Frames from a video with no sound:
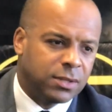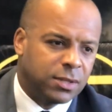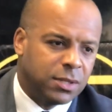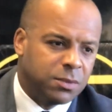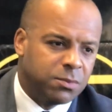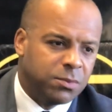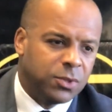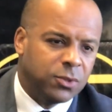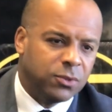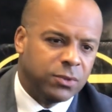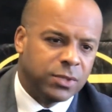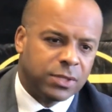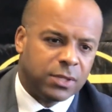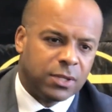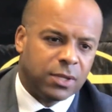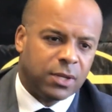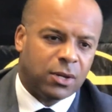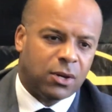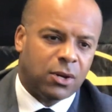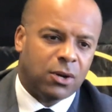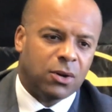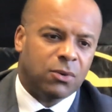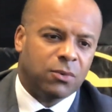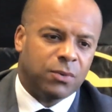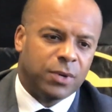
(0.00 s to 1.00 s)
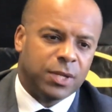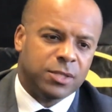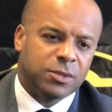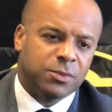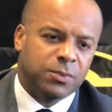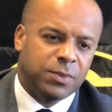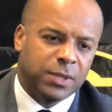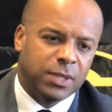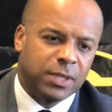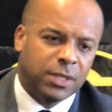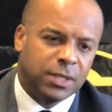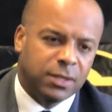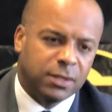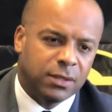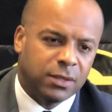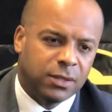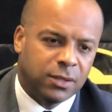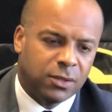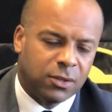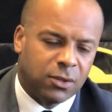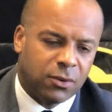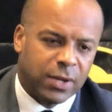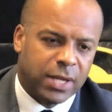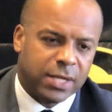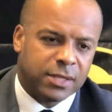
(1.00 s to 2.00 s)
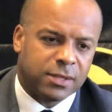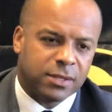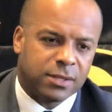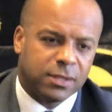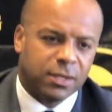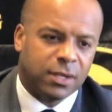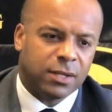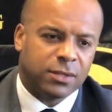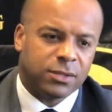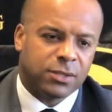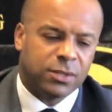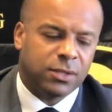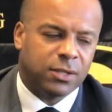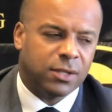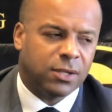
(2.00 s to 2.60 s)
the mood is going to always be, you know, as such.